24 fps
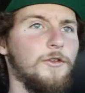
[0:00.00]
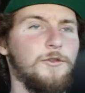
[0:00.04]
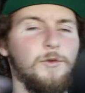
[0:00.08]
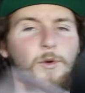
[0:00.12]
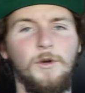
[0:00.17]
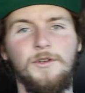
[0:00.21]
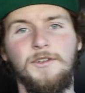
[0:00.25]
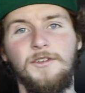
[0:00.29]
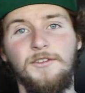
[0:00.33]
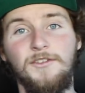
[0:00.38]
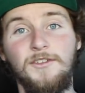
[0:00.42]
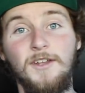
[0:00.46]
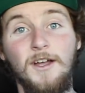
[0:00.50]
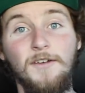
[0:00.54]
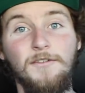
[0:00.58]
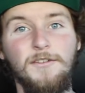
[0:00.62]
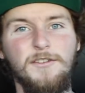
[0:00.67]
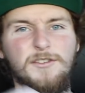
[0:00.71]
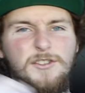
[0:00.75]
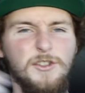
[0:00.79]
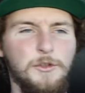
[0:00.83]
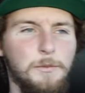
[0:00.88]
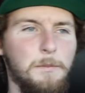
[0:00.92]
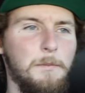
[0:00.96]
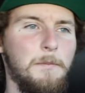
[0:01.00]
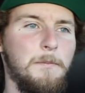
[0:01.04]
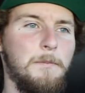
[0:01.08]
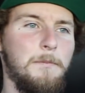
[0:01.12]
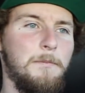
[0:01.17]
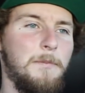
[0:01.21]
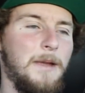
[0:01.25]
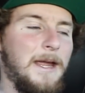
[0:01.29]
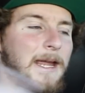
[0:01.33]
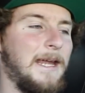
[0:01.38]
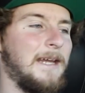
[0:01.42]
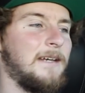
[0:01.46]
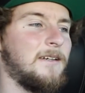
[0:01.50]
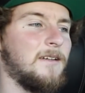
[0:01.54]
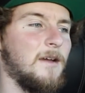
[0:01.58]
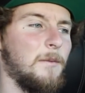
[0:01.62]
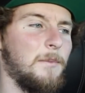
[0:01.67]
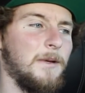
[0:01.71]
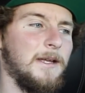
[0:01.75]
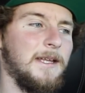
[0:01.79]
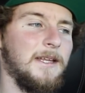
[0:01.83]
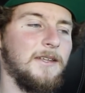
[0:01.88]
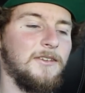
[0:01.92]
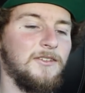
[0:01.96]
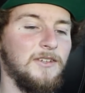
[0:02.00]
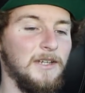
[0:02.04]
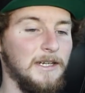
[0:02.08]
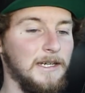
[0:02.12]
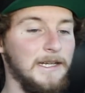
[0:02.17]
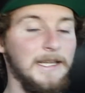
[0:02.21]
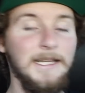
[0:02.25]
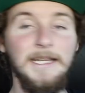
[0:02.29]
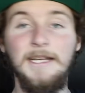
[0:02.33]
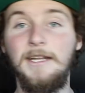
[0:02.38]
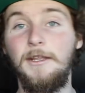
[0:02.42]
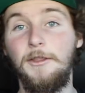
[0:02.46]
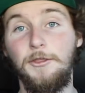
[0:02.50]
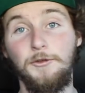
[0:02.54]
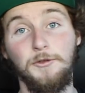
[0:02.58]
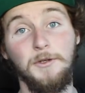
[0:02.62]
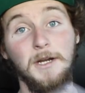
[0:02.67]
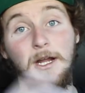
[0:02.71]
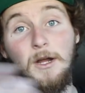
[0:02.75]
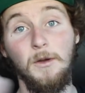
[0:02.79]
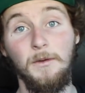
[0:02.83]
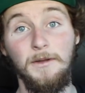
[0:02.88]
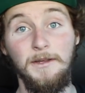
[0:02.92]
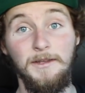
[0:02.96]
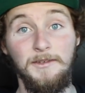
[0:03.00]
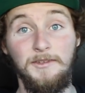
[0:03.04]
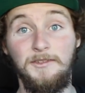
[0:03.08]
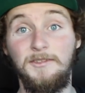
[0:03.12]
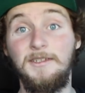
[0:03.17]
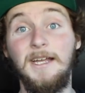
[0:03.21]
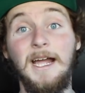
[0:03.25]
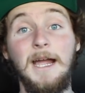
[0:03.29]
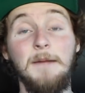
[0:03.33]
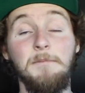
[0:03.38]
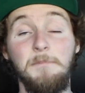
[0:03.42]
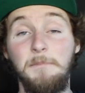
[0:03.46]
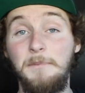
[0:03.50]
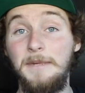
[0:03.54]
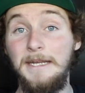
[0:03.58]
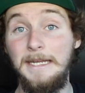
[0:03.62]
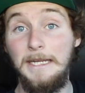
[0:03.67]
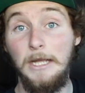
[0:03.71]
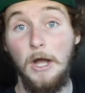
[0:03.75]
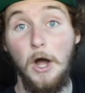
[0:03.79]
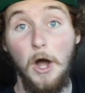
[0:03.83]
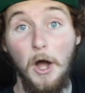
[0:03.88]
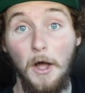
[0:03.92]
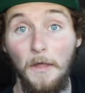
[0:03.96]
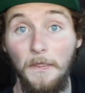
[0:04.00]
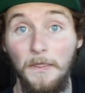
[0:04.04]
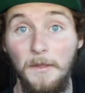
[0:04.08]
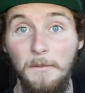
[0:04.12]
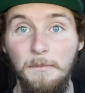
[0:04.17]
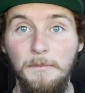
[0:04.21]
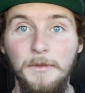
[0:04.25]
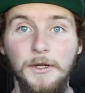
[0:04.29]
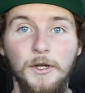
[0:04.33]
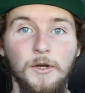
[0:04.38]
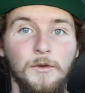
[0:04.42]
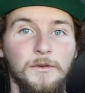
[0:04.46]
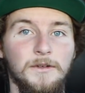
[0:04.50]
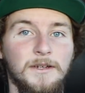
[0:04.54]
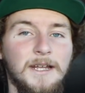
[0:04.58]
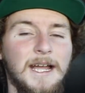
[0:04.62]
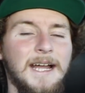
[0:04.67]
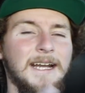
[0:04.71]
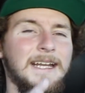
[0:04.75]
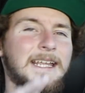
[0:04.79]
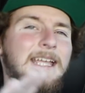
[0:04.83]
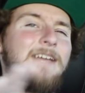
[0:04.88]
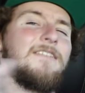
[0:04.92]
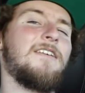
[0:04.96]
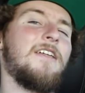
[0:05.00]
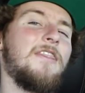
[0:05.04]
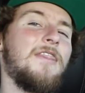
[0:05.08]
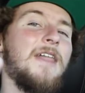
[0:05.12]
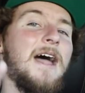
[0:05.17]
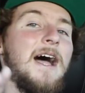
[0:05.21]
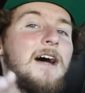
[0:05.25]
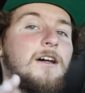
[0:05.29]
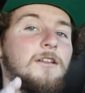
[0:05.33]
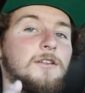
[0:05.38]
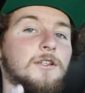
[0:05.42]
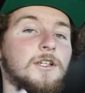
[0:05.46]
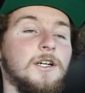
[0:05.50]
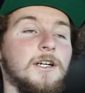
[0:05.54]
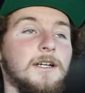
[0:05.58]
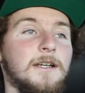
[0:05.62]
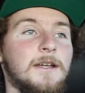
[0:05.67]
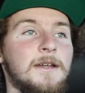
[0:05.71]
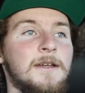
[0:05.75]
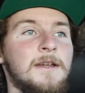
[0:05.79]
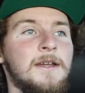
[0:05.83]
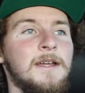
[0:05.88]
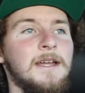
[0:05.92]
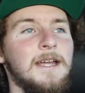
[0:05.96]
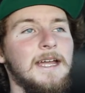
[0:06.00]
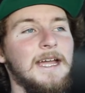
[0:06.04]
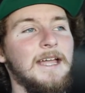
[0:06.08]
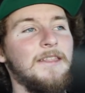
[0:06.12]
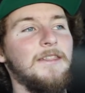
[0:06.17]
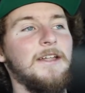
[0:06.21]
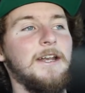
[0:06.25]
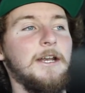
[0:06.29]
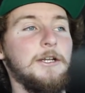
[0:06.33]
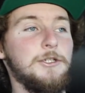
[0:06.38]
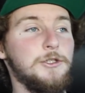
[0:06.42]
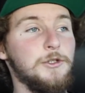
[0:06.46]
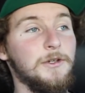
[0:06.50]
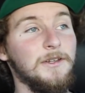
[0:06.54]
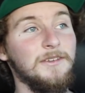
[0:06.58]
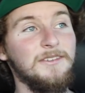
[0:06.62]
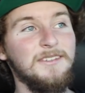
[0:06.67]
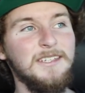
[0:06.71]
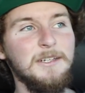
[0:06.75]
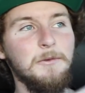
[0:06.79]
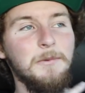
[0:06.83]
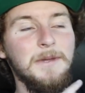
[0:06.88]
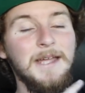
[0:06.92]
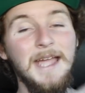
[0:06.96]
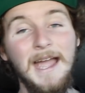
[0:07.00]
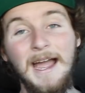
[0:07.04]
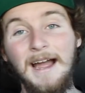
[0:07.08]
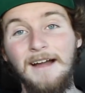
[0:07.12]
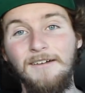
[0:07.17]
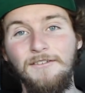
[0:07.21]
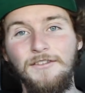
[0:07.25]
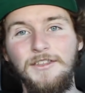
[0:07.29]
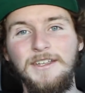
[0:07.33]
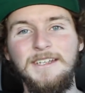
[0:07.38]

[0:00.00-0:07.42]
sorts of stuff have just banged up against it and hit it throughout its time being on the moon. Kind of give it that look. And then as you can see, we have